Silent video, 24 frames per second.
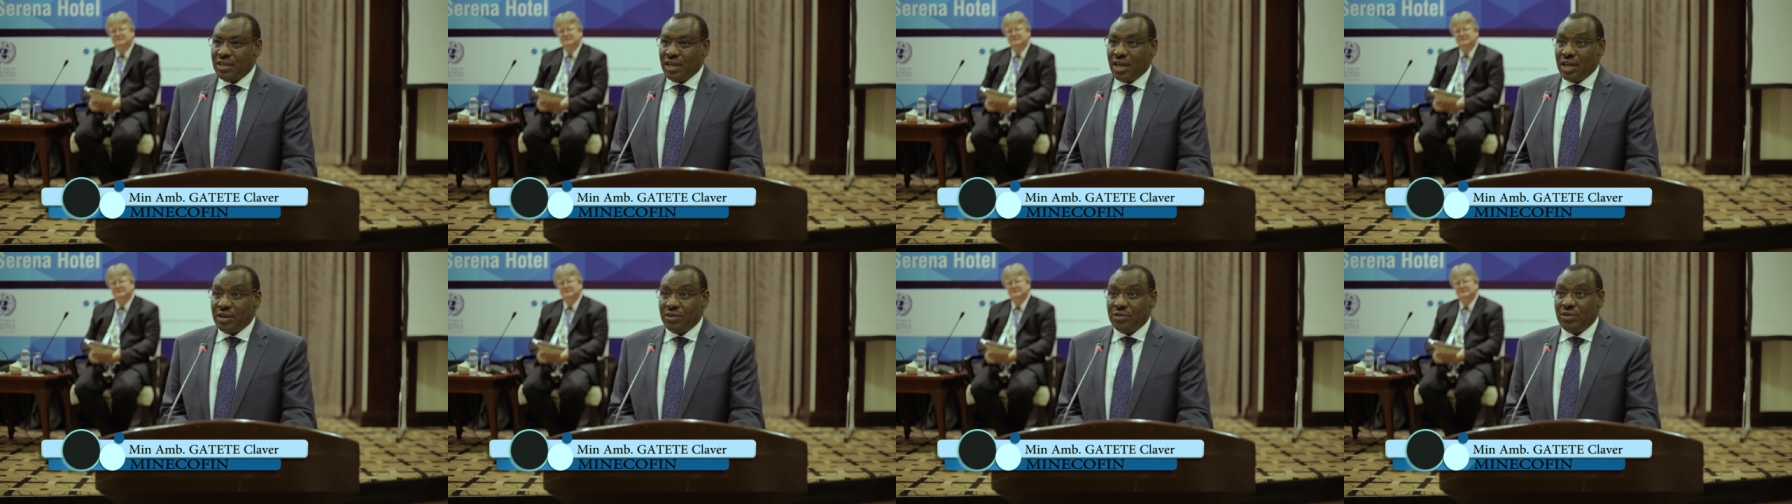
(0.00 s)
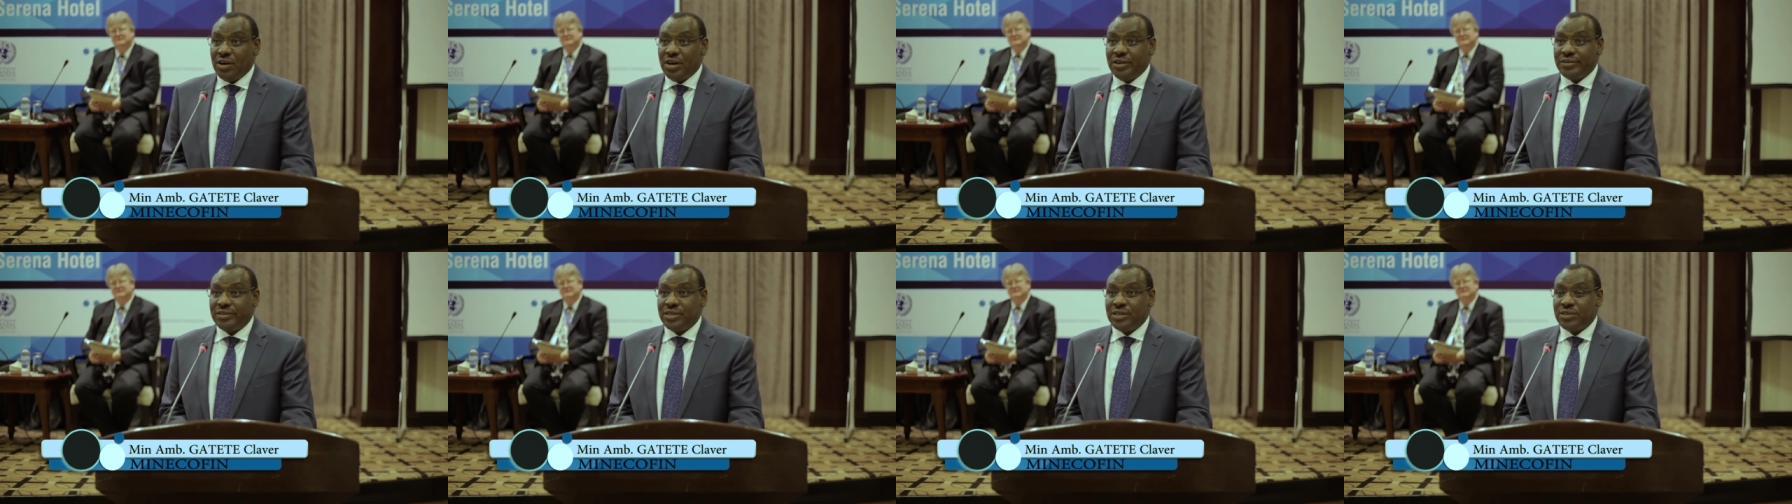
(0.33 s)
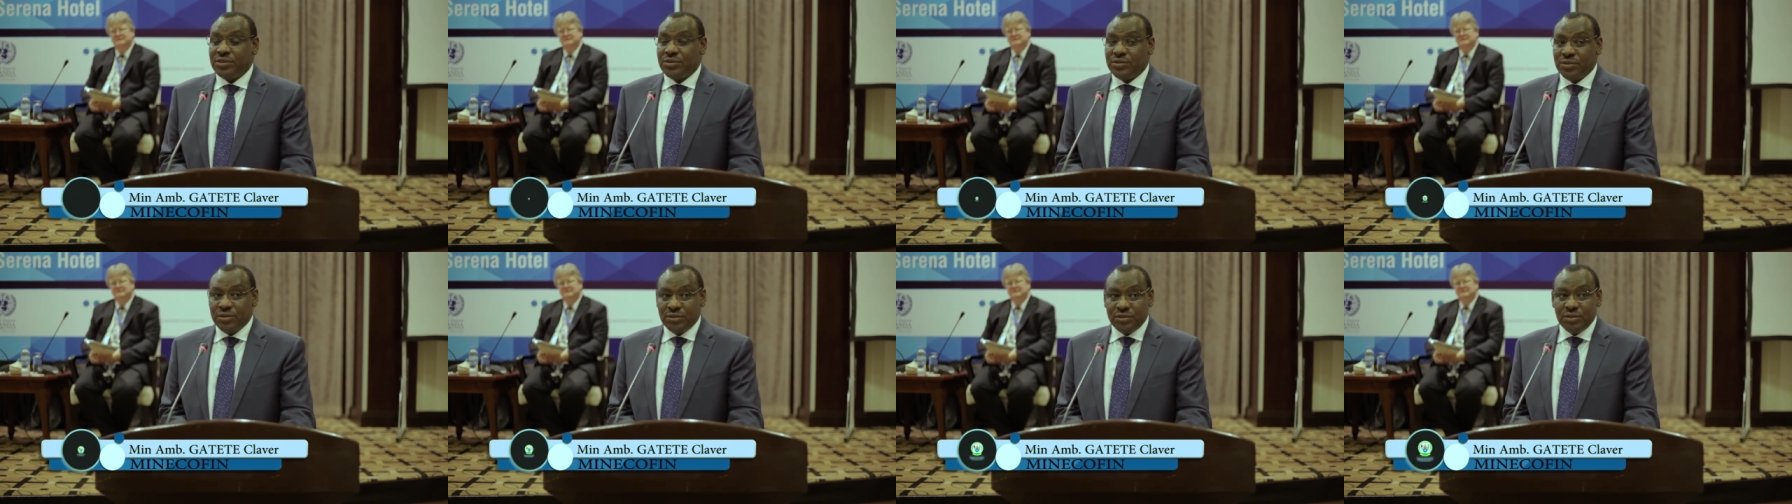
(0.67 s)
I don't know how
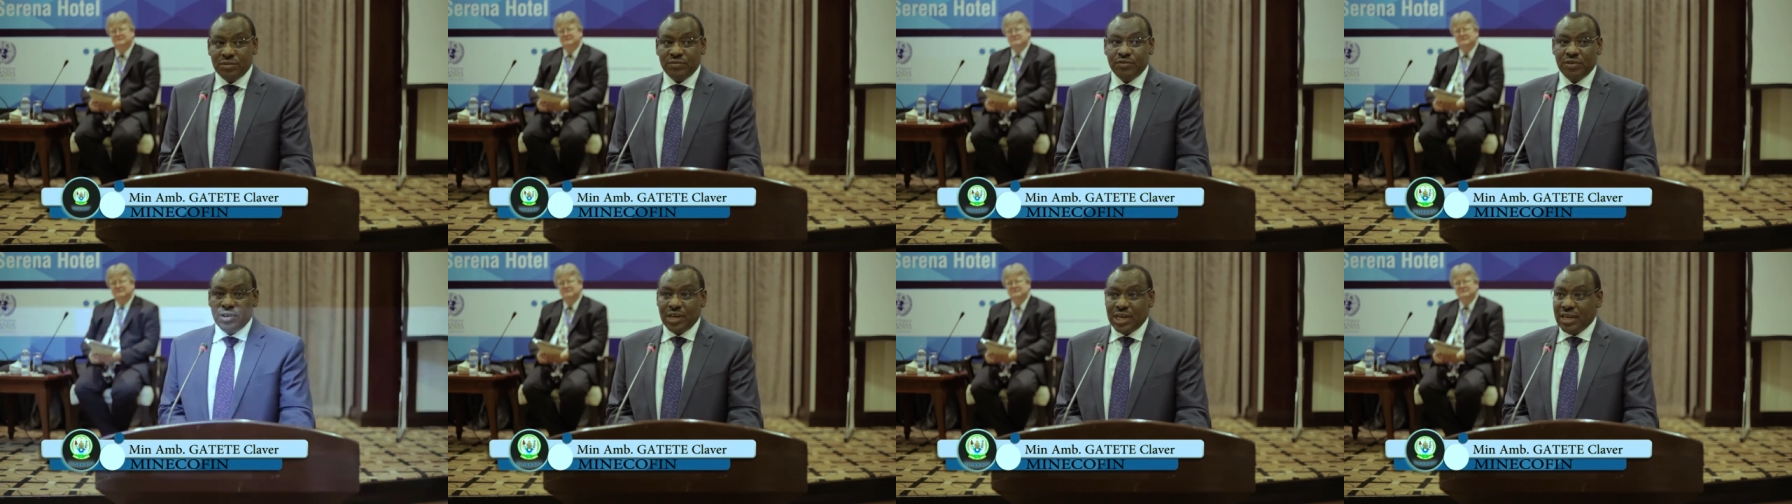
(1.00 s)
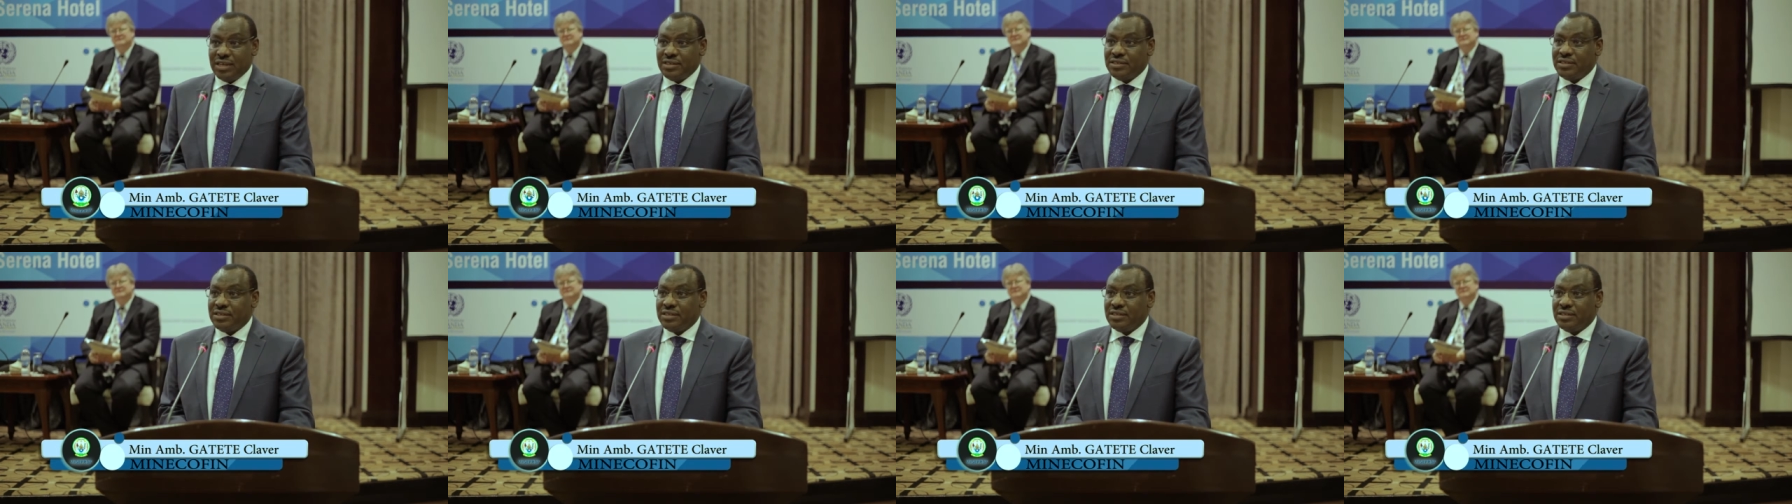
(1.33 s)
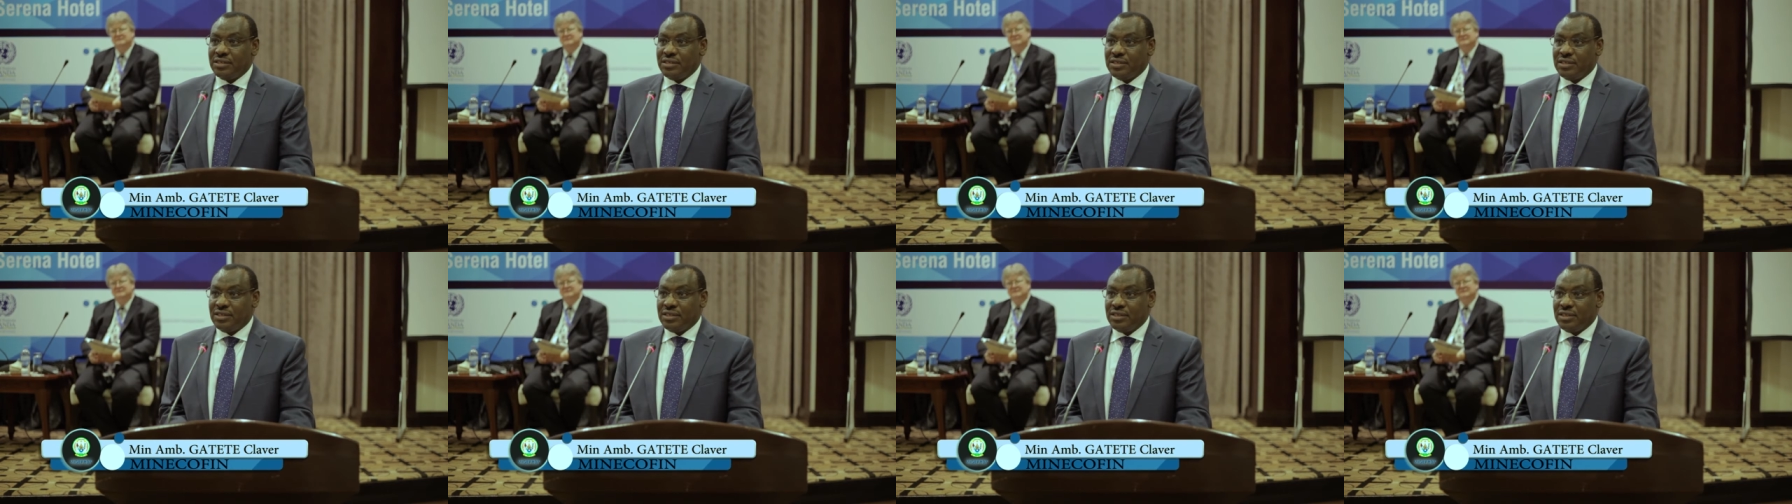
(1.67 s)
they thought of
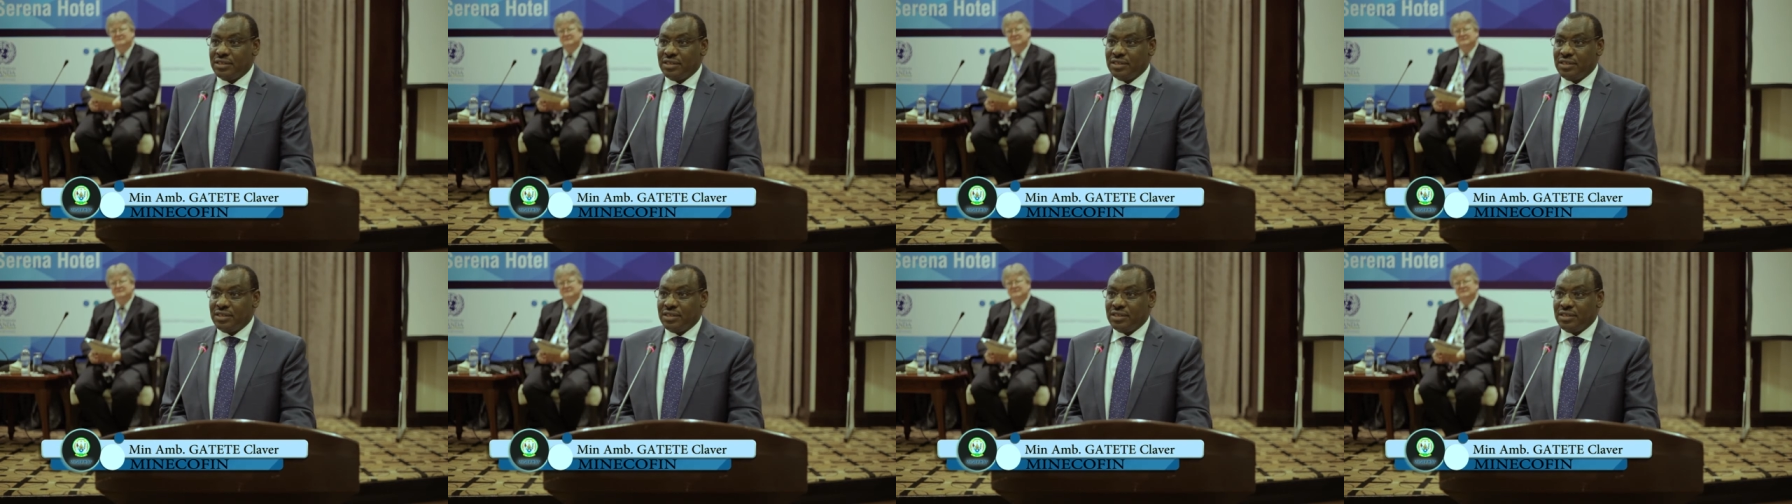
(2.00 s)
organizing